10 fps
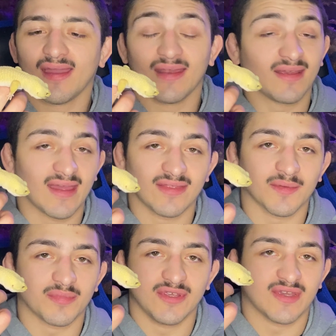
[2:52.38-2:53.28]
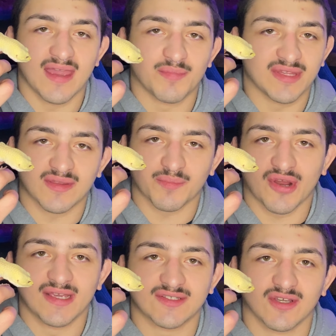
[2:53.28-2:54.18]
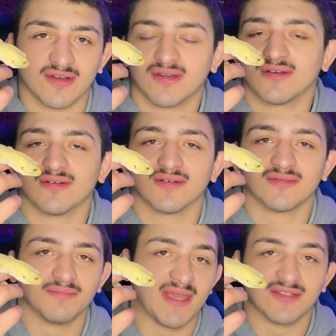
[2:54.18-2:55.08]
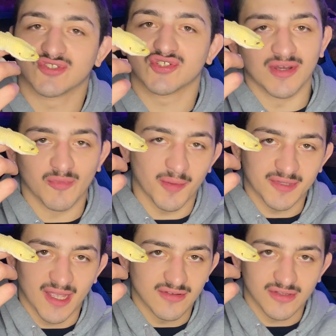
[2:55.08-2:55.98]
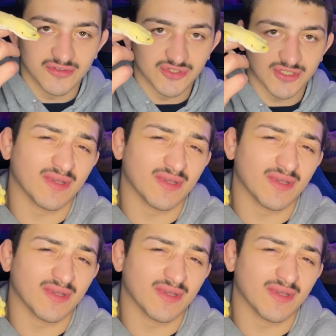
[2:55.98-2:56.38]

And again, the, you can't beat the price on mainstream reptile enclosures.